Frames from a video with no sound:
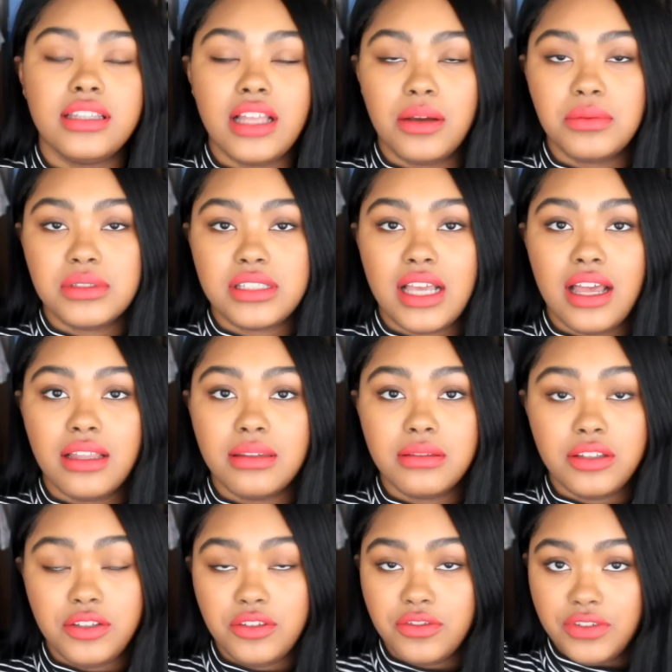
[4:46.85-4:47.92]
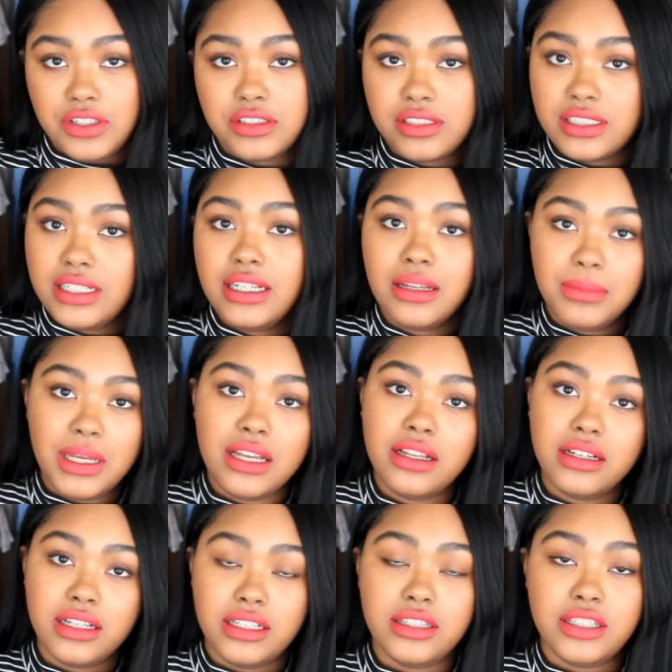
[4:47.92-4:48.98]
that was at the university I'm
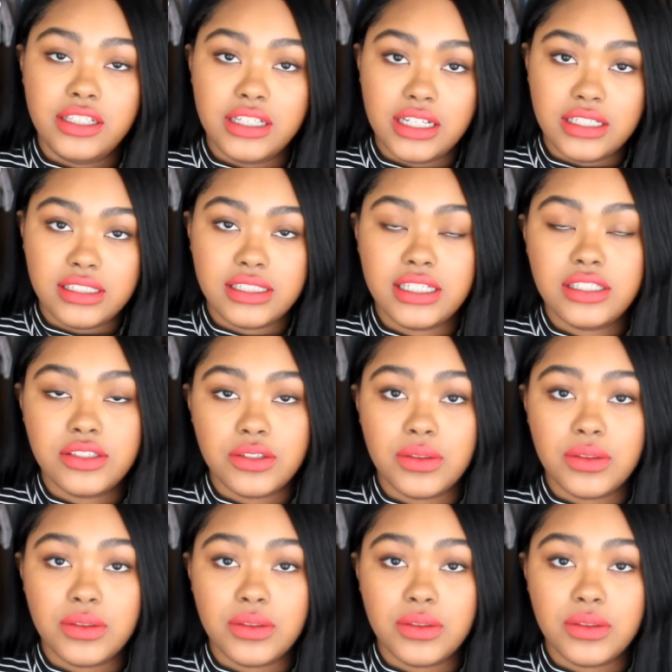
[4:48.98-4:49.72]
at in the United States.